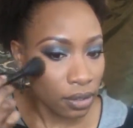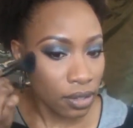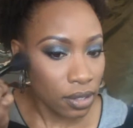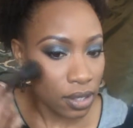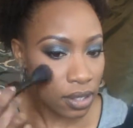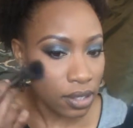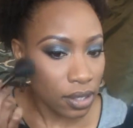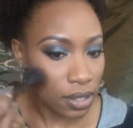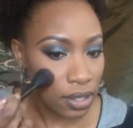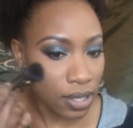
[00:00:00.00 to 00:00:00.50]

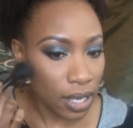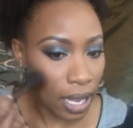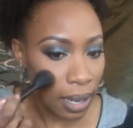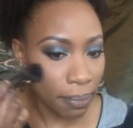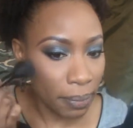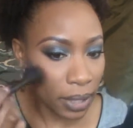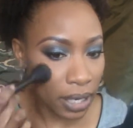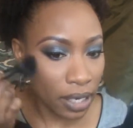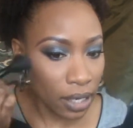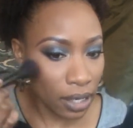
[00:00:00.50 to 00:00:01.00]
just
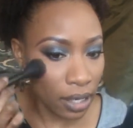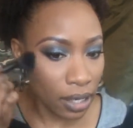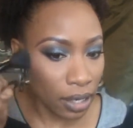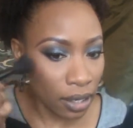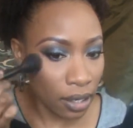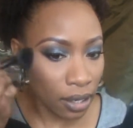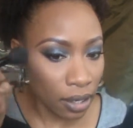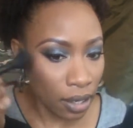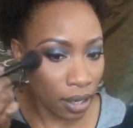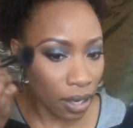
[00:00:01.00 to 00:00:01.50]
tapping it
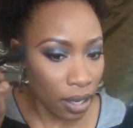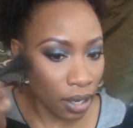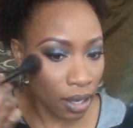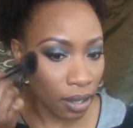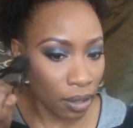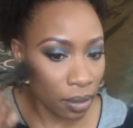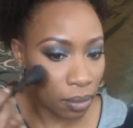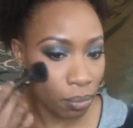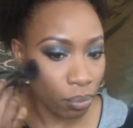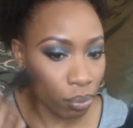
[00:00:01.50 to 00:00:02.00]
in
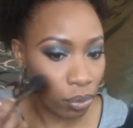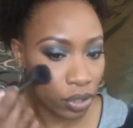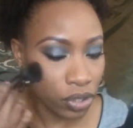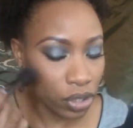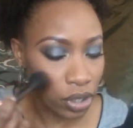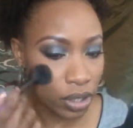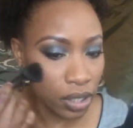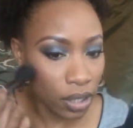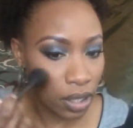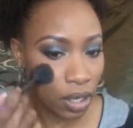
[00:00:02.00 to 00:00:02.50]
and
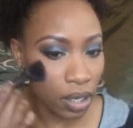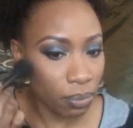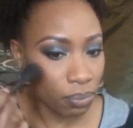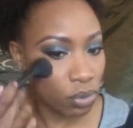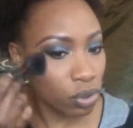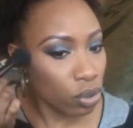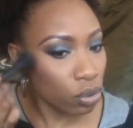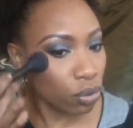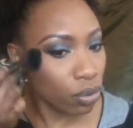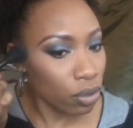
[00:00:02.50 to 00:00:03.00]
brushing it up
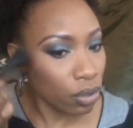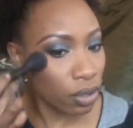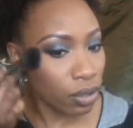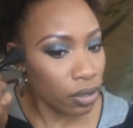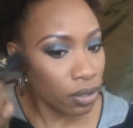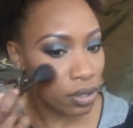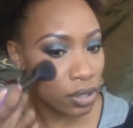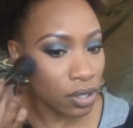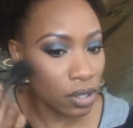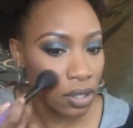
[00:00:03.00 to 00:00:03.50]

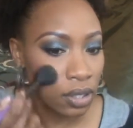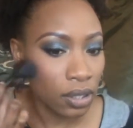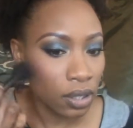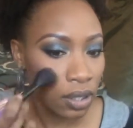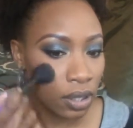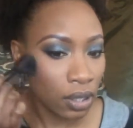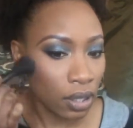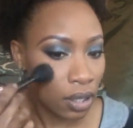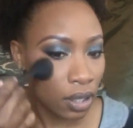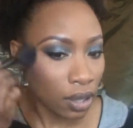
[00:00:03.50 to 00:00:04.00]
towards
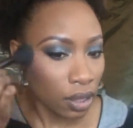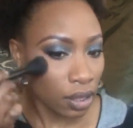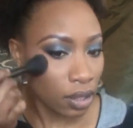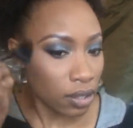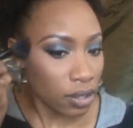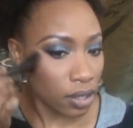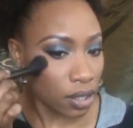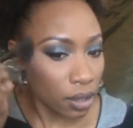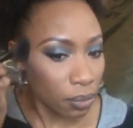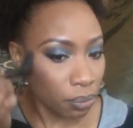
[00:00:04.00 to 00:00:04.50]
the
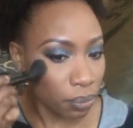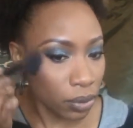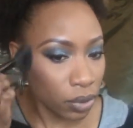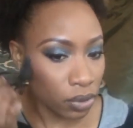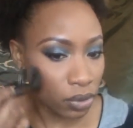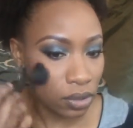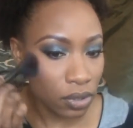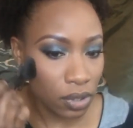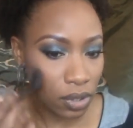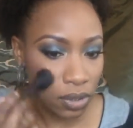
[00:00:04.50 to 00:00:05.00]

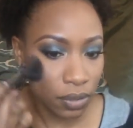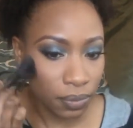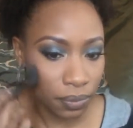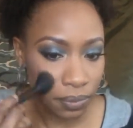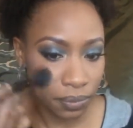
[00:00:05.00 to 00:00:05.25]
temples.